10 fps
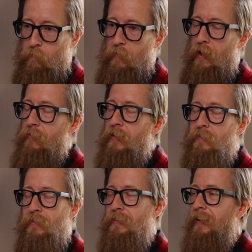I think
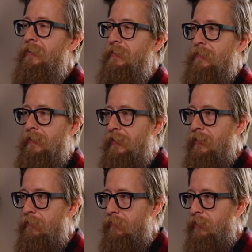it's a daily
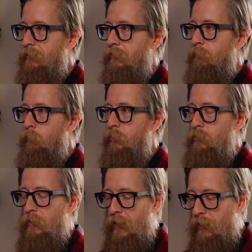thing. I think when
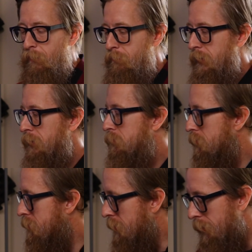you have
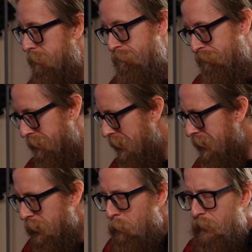that, and
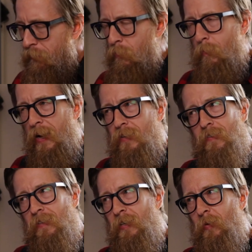it could be from a bad
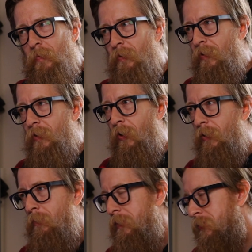sleep. You could
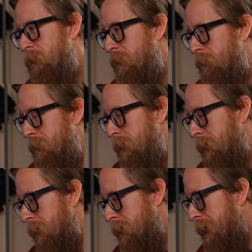already be sort of
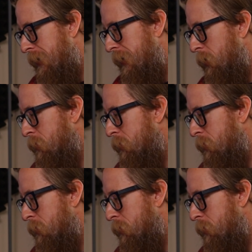in a